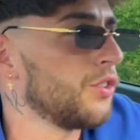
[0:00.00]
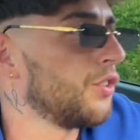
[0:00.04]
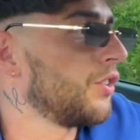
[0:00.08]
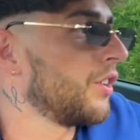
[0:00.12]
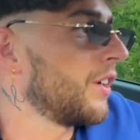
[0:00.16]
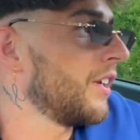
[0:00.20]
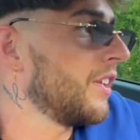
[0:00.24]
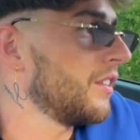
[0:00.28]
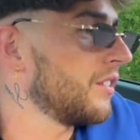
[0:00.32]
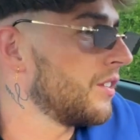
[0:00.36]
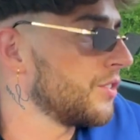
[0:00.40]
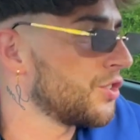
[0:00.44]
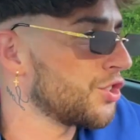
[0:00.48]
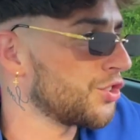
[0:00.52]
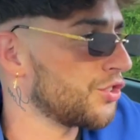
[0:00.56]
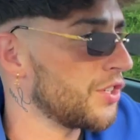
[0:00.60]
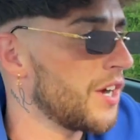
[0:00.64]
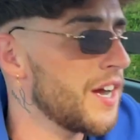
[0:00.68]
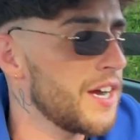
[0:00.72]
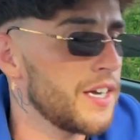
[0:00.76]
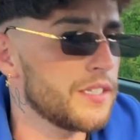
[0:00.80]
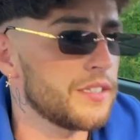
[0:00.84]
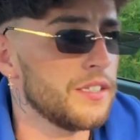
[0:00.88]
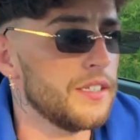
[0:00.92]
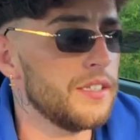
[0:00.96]
or get
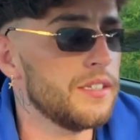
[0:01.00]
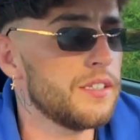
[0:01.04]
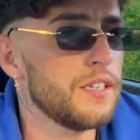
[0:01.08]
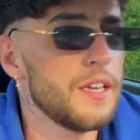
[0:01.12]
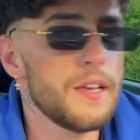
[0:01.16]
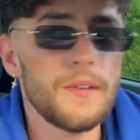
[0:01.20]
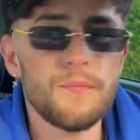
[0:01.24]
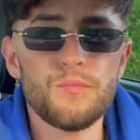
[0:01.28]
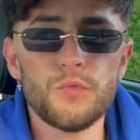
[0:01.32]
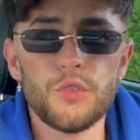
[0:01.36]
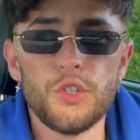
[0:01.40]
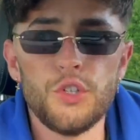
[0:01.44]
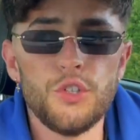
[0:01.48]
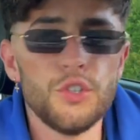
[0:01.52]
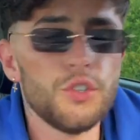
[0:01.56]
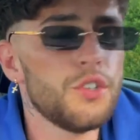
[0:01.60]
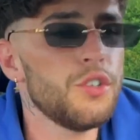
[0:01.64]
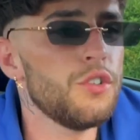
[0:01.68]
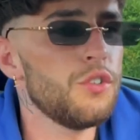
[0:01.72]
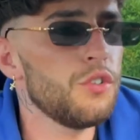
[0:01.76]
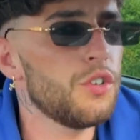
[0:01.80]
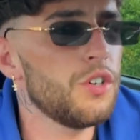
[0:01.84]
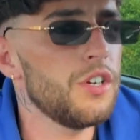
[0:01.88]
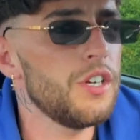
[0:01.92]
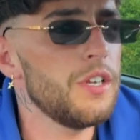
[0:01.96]
distracted, you're
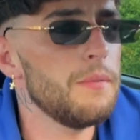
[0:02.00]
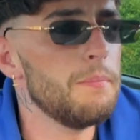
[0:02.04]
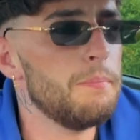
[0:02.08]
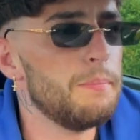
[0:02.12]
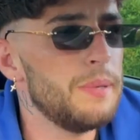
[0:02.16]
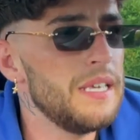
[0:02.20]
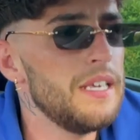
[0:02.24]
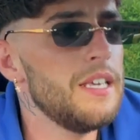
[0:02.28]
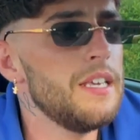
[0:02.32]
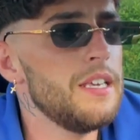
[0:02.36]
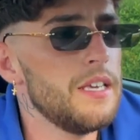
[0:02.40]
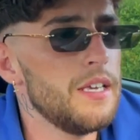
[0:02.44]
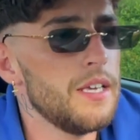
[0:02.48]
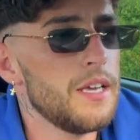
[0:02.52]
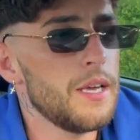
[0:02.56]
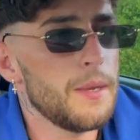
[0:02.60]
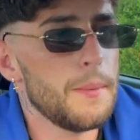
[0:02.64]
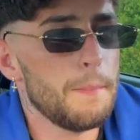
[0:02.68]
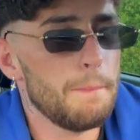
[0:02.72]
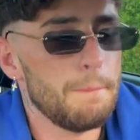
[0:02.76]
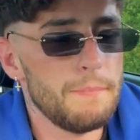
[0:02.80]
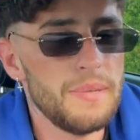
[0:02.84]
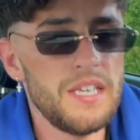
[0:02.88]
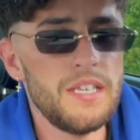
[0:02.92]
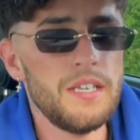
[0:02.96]
not gonna be
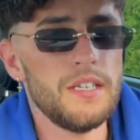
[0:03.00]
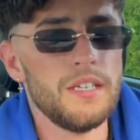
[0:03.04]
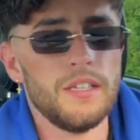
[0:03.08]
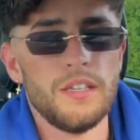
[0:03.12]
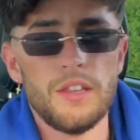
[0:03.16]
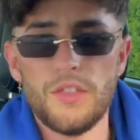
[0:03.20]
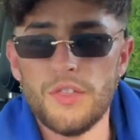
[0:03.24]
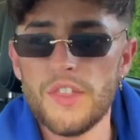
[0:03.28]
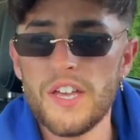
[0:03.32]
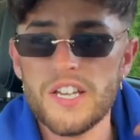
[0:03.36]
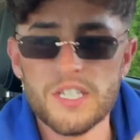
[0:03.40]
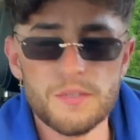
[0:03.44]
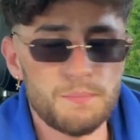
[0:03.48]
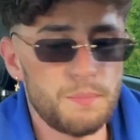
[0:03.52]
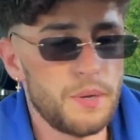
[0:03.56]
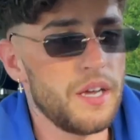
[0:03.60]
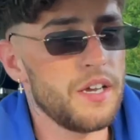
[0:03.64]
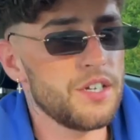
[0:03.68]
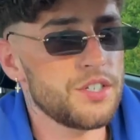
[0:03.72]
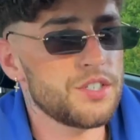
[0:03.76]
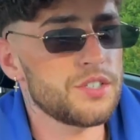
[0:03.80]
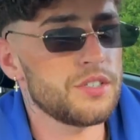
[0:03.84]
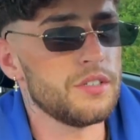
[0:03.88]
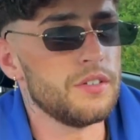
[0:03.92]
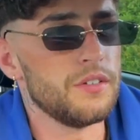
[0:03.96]
me, this
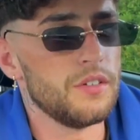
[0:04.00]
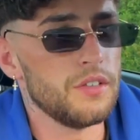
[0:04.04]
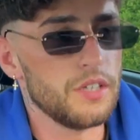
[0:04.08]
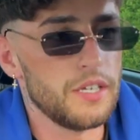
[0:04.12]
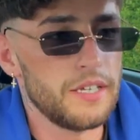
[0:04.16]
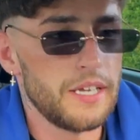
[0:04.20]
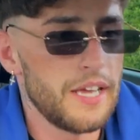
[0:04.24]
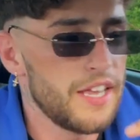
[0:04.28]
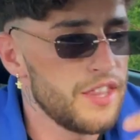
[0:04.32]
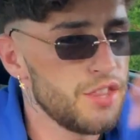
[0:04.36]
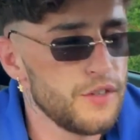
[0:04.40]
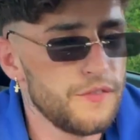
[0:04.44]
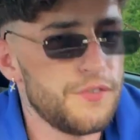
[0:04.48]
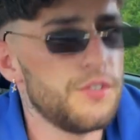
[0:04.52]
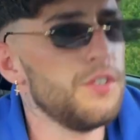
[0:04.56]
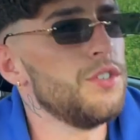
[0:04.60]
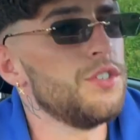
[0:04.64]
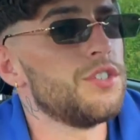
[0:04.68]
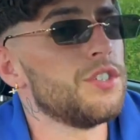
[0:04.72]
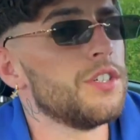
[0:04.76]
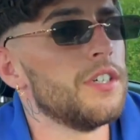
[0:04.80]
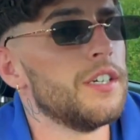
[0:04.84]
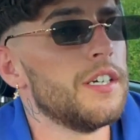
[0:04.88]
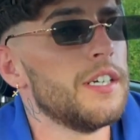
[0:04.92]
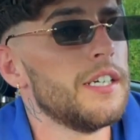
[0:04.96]
person, like, in the
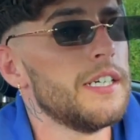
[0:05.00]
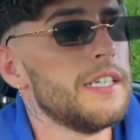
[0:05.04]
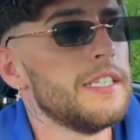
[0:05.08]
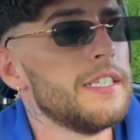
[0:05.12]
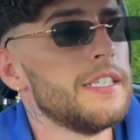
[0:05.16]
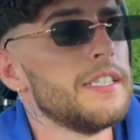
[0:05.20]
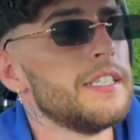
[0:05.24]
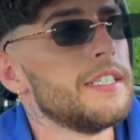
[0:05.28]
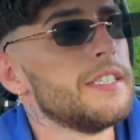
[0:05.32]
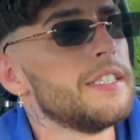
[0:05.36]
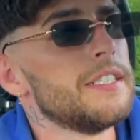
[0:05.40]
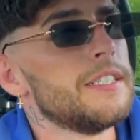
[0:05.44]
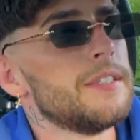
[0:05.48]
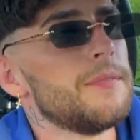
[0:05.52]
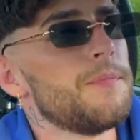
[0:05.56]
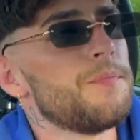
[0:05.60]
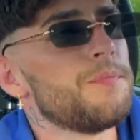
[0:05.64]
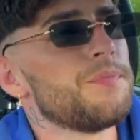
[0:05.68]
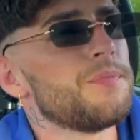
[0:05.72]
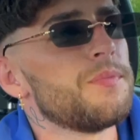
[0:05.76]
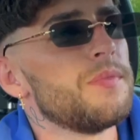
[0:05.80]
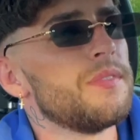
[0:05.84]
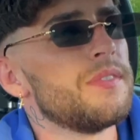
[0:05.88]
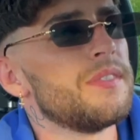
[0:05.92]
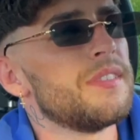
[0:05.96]
future.
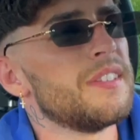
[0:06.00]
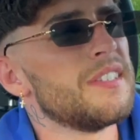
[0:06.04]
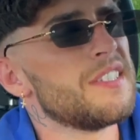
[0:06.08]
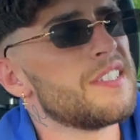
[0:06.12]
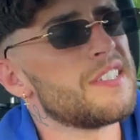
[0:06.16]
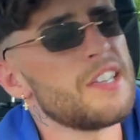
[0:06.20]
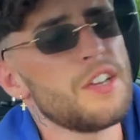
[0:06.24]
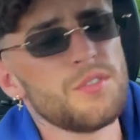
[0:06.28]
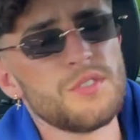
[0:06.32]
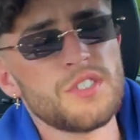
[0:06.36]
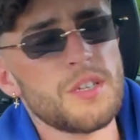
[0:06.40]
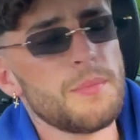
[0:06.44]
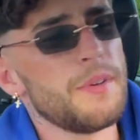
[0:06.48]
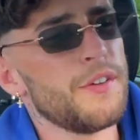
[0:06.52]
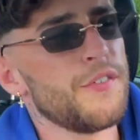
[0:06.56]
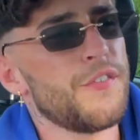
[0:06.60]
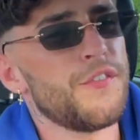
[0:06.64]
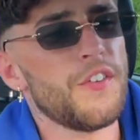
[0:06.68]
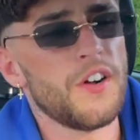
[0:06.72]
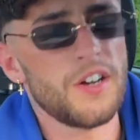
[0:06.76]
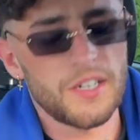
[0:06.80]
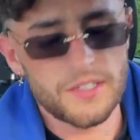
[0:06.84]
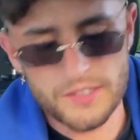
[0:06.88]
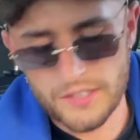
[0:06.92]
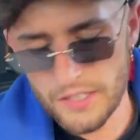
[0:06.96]
Sounds a bit
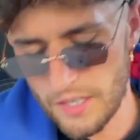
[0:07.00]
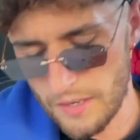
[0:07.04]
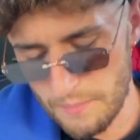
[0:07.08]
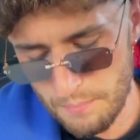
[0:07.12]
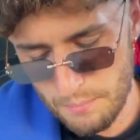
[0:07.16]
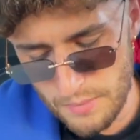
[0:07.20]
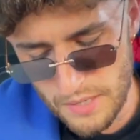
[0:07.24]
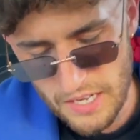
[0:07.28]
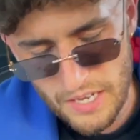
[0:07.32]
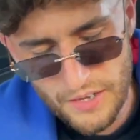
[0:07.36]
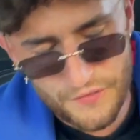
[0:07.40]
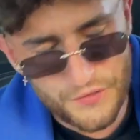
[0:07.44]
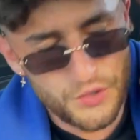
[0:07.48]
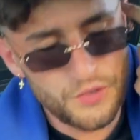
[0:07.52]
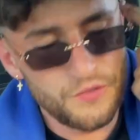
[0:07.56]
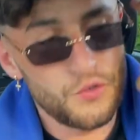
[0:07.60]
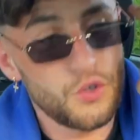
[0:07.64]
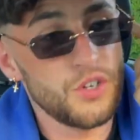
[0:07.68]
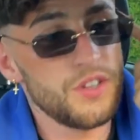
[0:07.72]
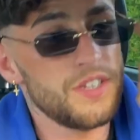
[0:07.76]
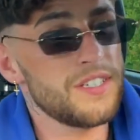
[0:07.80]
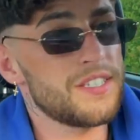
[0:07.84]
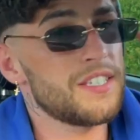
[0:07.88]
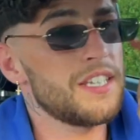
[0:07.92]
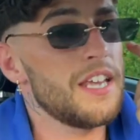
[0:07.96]
fucked up, but if you've
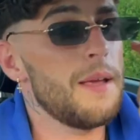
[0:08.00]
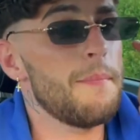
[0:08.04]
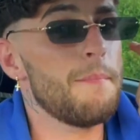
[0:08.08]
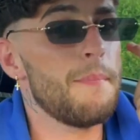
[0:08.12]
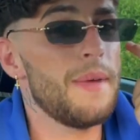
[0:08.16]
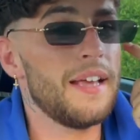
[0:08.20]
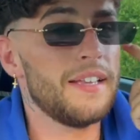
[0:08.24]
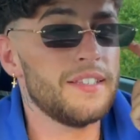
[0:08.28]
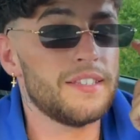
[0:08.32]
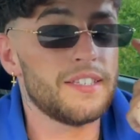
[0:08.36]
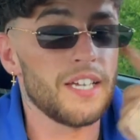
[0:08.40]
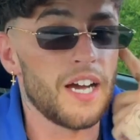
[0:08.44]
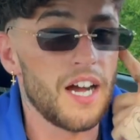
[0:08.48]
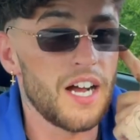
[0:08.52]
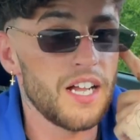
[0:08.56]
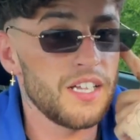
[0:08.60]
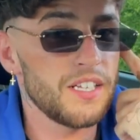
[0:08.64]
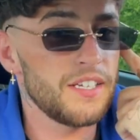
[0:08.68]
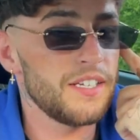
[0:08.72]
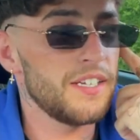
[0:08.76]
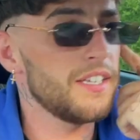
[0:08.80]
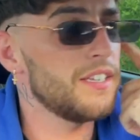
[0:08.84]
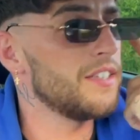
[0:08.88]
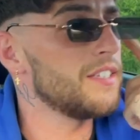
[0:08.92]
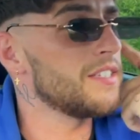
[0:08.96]
got the same
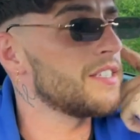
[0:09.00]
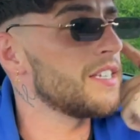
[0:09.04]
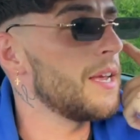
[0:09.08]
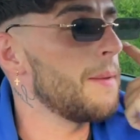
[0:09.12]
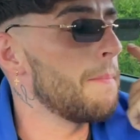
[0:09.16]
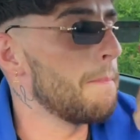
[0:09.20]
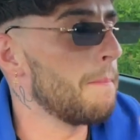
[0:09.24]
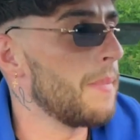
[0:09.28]
mentality and the same